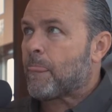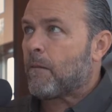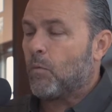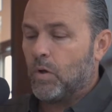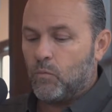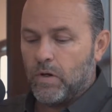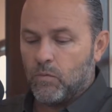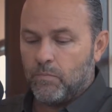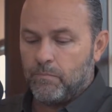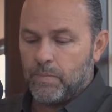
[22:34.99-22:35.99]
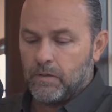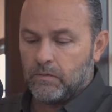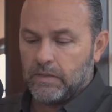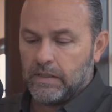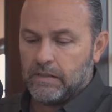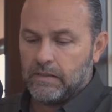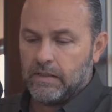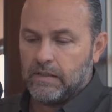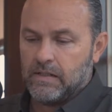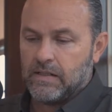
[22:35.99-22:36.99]
When we were building
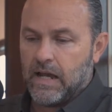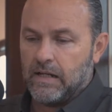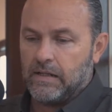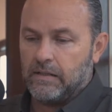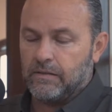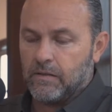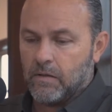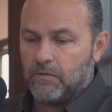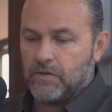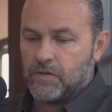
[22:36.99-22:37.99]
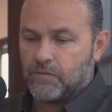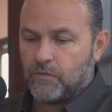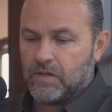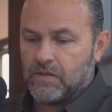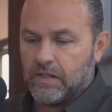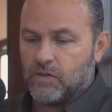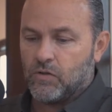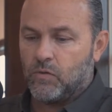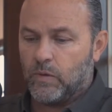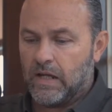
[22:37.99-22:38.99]
and designing subdivisions for
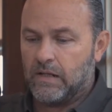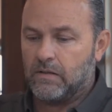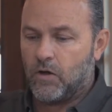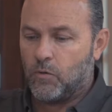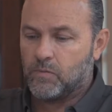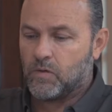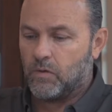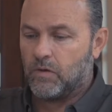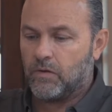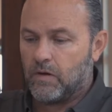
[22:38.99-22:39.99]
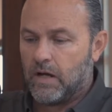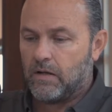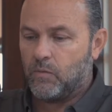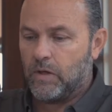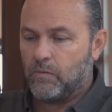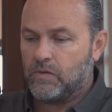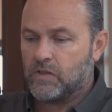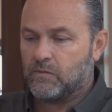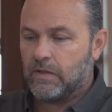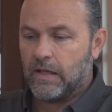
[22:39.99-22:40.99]
residential, and we had homes going on the ground, and we would
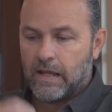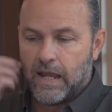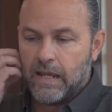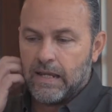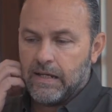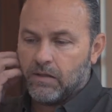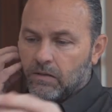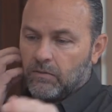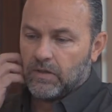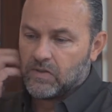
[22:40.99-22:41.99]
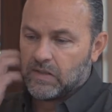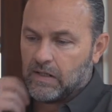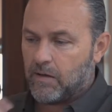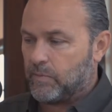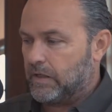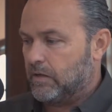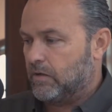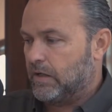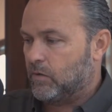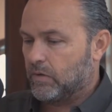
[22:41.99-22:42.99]
just be like, hey, any old real estate company here,
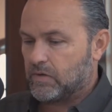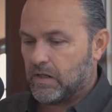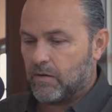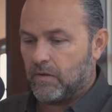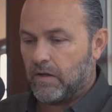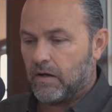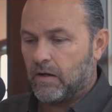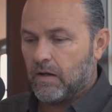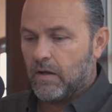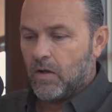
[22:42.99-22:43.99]
any old real estate company there.